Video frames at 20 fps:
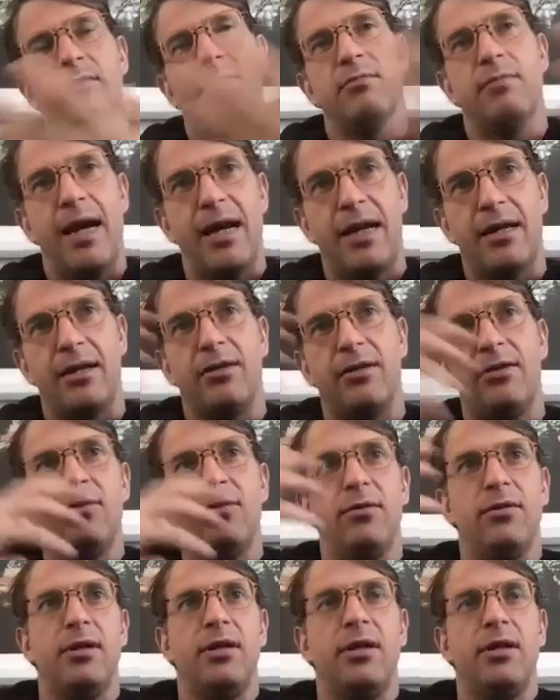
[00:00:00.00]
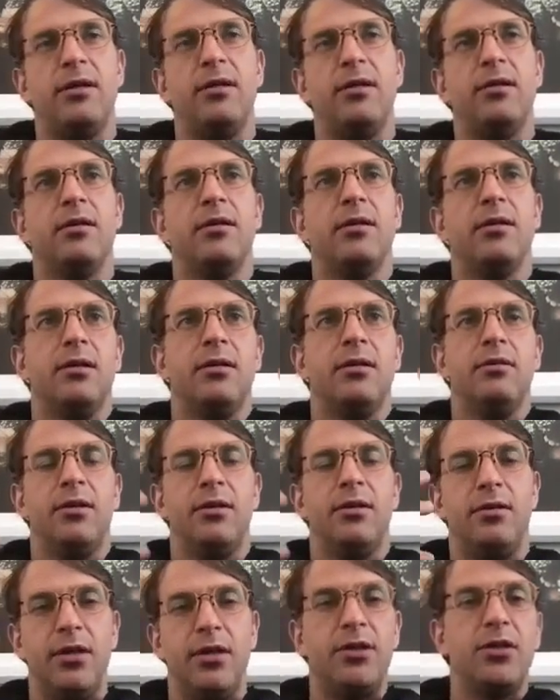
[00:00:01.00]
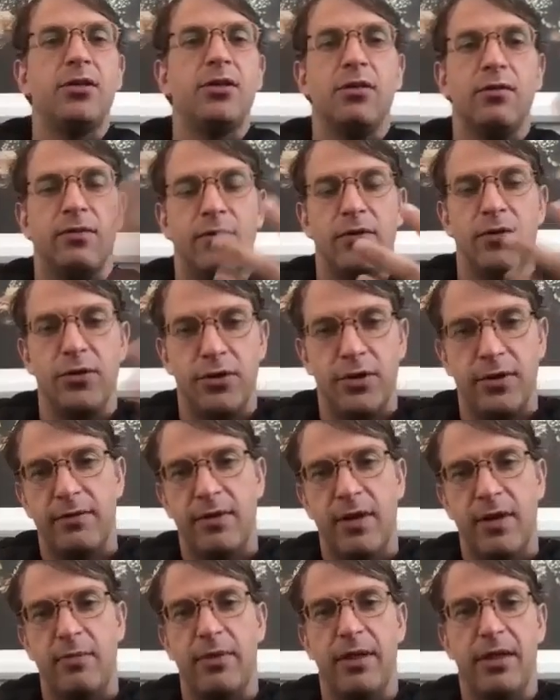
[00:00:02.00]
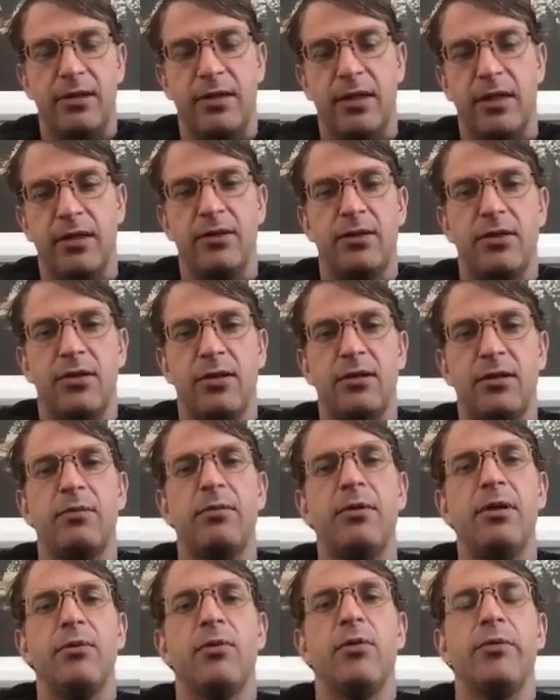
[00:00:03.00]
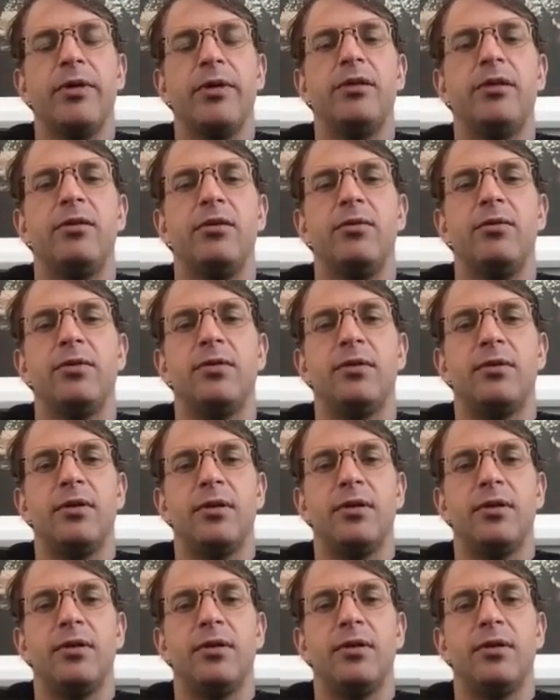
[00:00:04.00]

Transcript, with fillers: back into the the digital version, if that makes sense, because ultimately what we need to do is,